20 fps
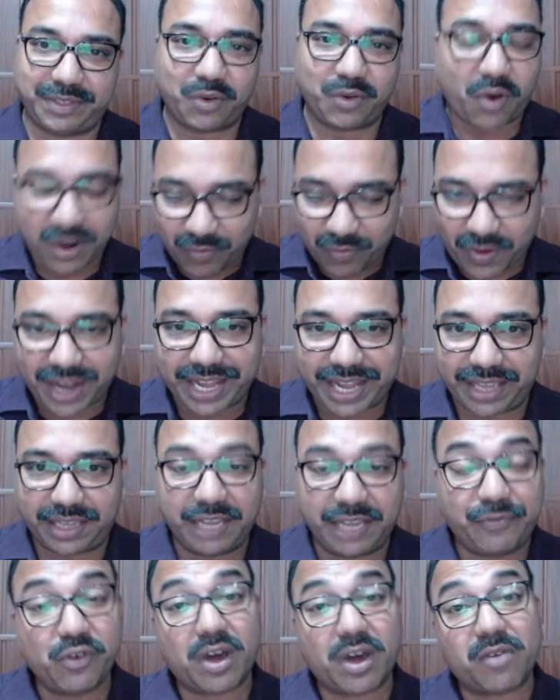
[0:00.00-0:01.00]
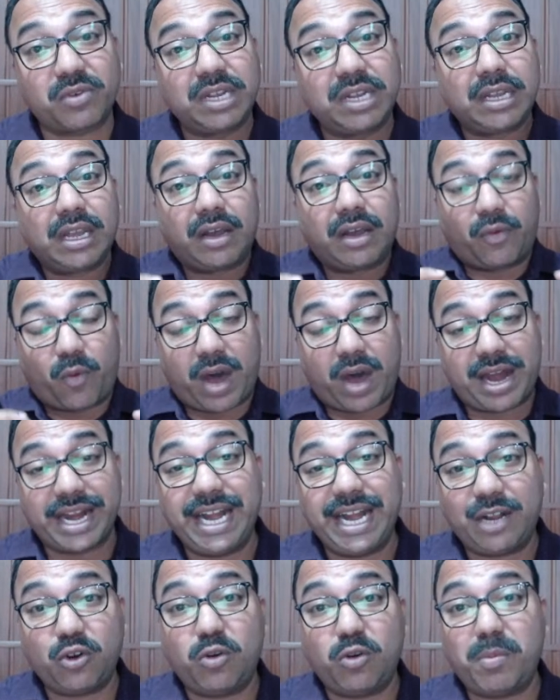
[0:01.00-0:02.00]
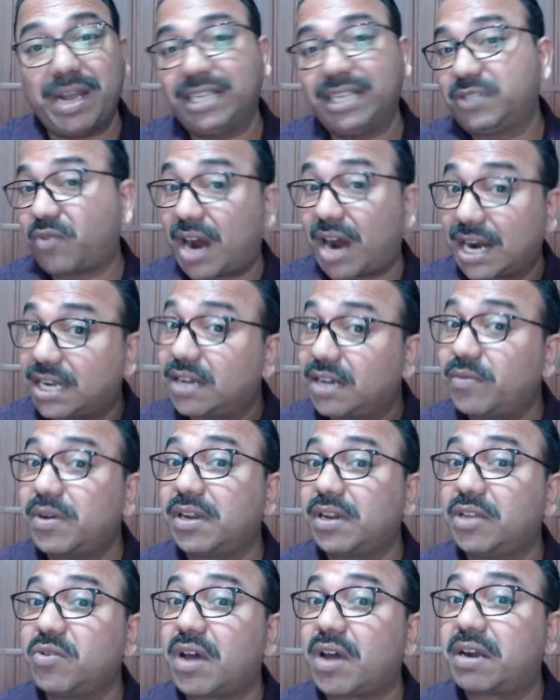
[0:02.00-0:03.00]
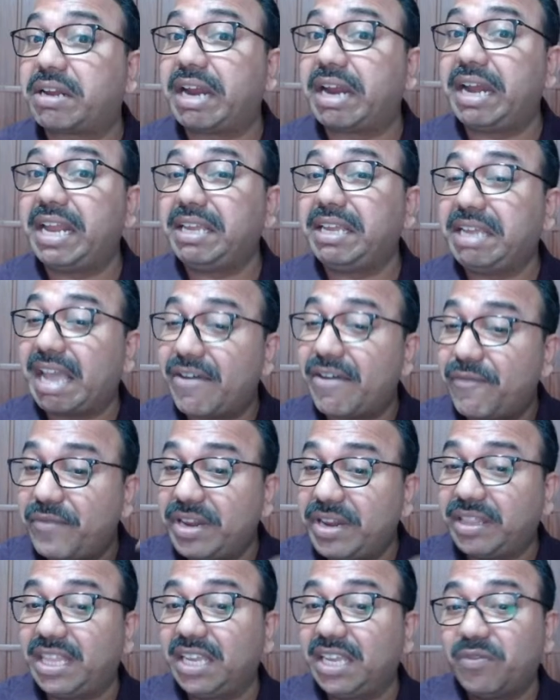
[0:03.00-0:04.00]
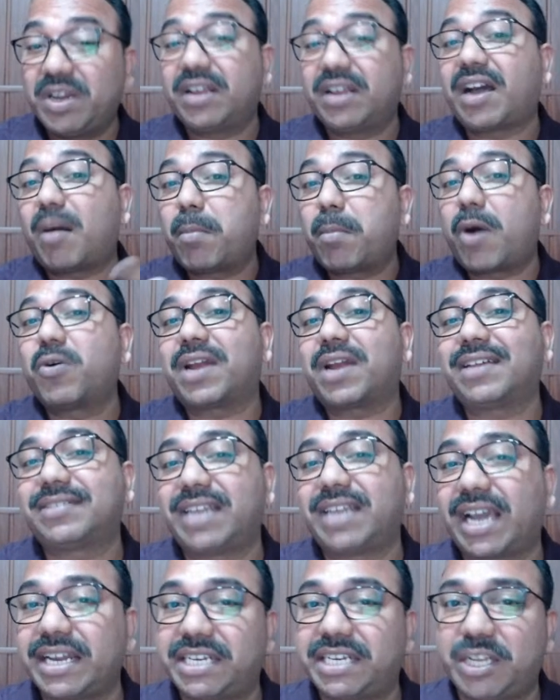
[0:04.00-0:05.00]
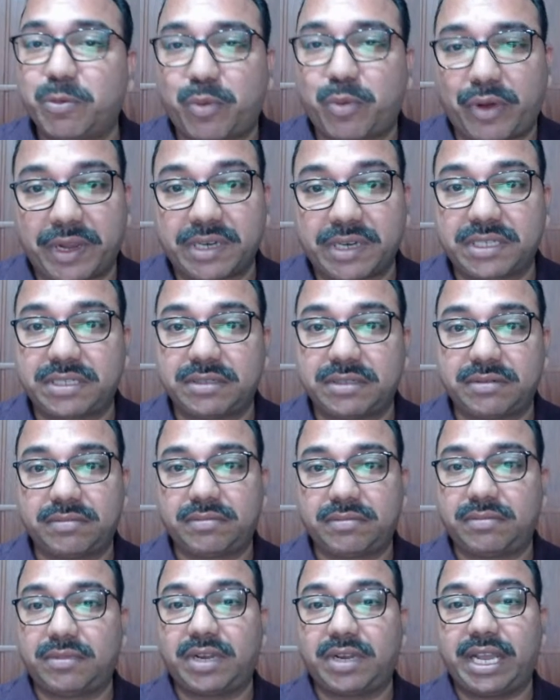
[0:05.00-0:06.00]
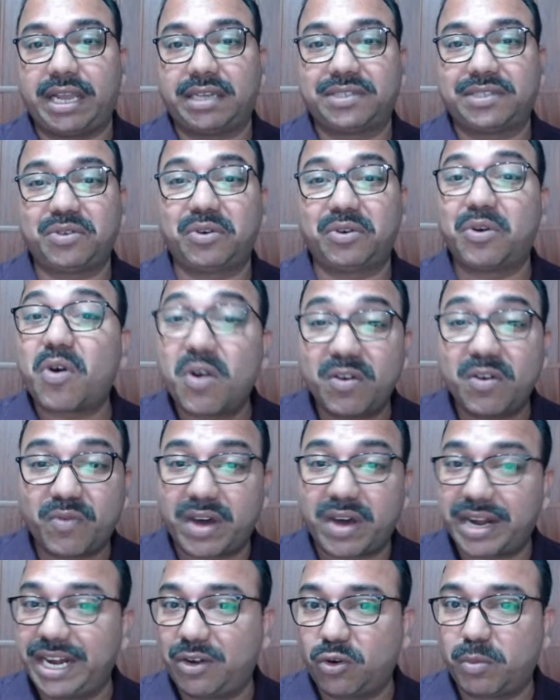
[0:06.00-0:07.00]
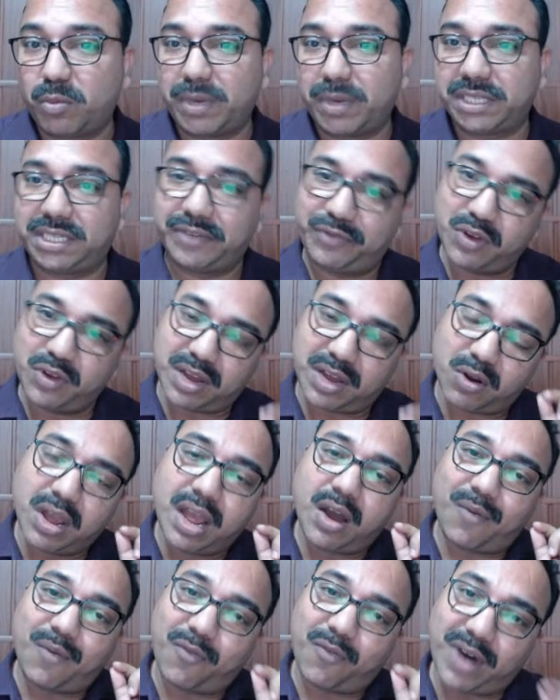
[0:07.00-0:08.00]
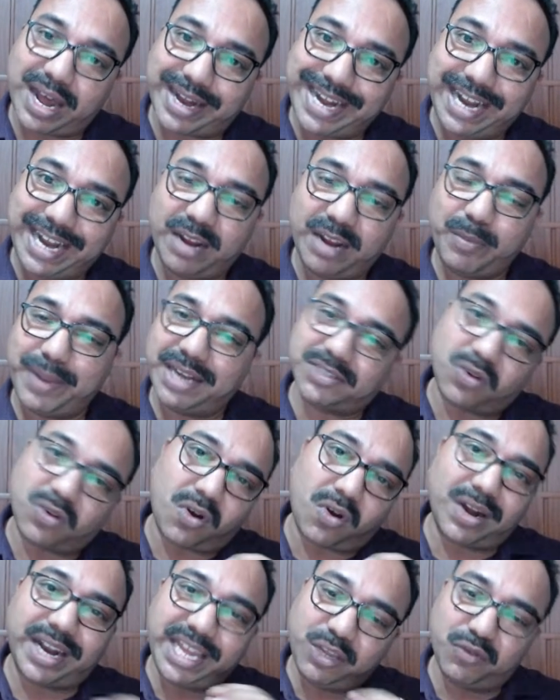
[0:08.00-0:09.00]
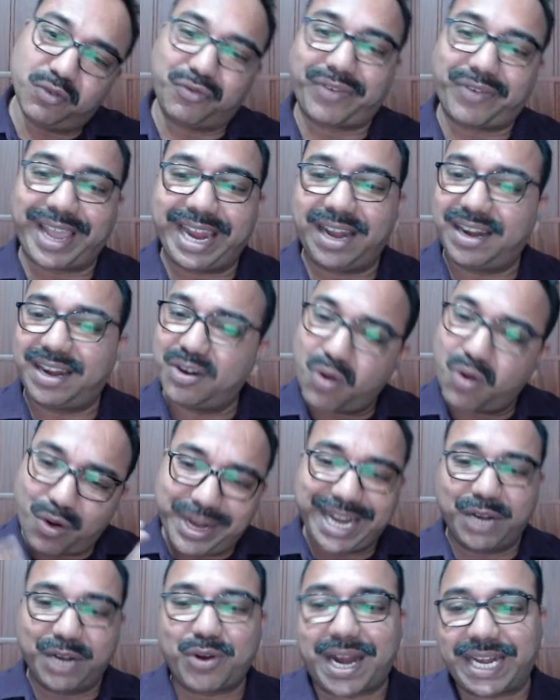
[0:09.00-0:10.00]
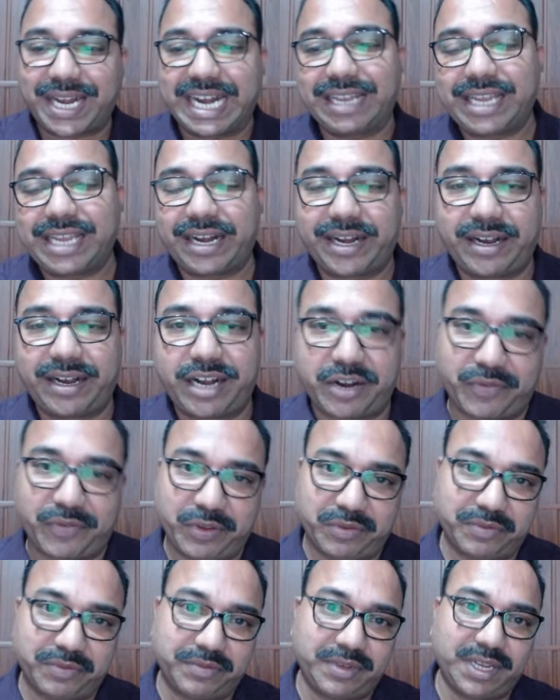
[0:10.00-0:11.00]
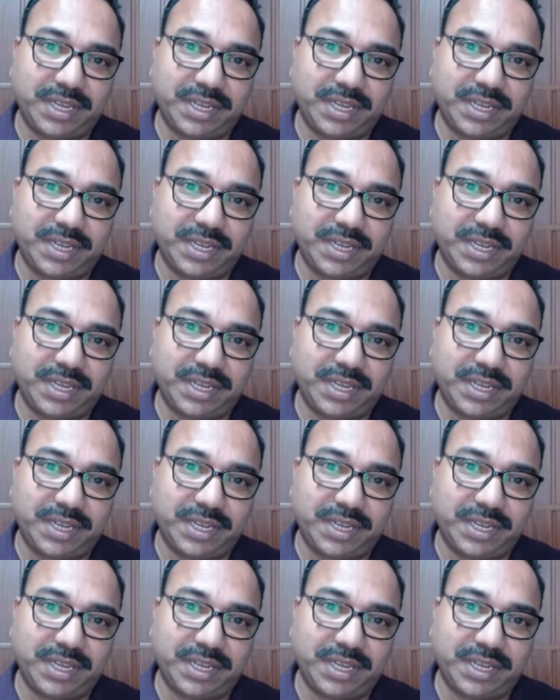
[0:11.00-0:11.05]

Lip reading: Don't worry. If you are worry too much, whatever you are telling, everything will come out as negative points. Okay, so don't worry too much. If you are worried, means already you failed. No need to attend that interview.